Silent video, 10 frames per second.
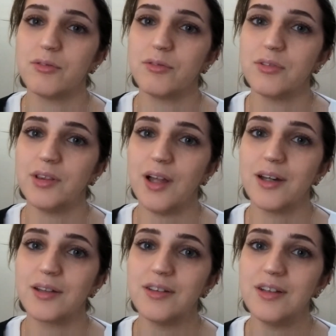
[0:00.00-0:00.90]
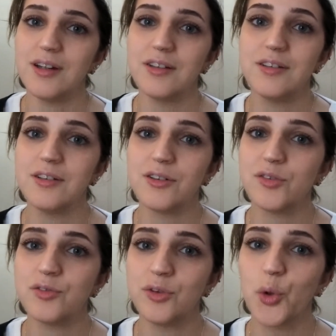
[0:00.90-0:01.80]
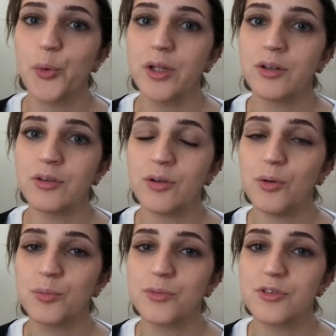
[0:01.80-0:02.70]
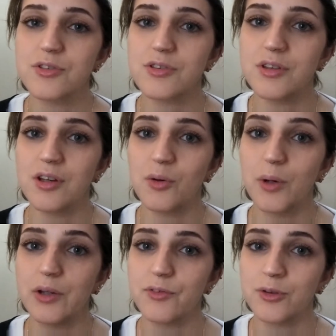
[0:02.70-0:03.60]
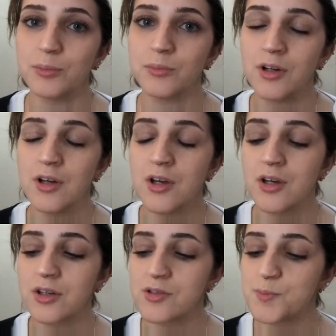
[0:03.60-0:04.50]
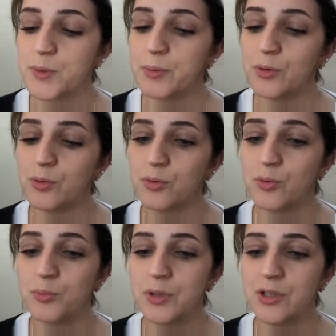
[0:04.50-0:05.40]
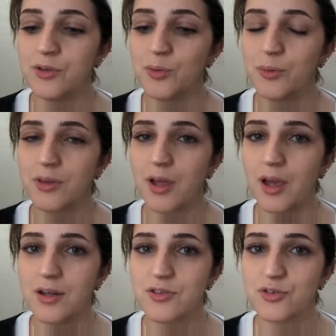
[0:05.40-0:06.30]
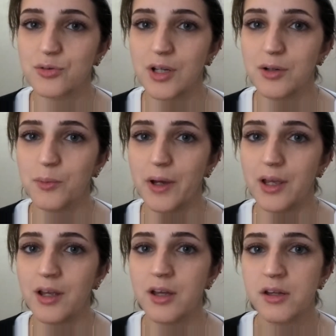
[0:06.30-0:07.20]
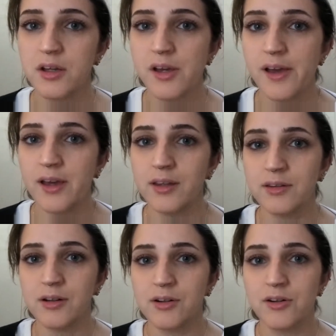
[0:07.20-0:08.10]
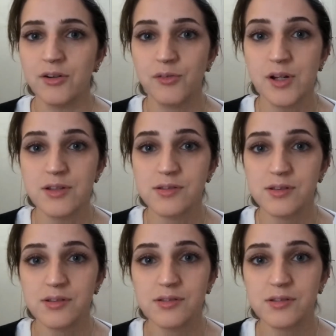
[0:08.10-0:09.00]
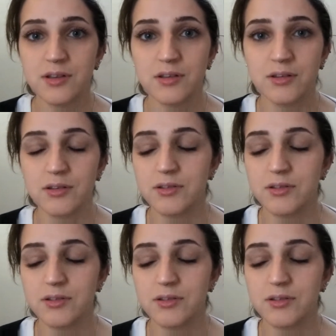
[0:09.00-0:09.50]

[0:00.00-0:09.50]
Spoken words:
like the idea of knowing whom to stay away from. Because people who meet you with hate straight away and are racist and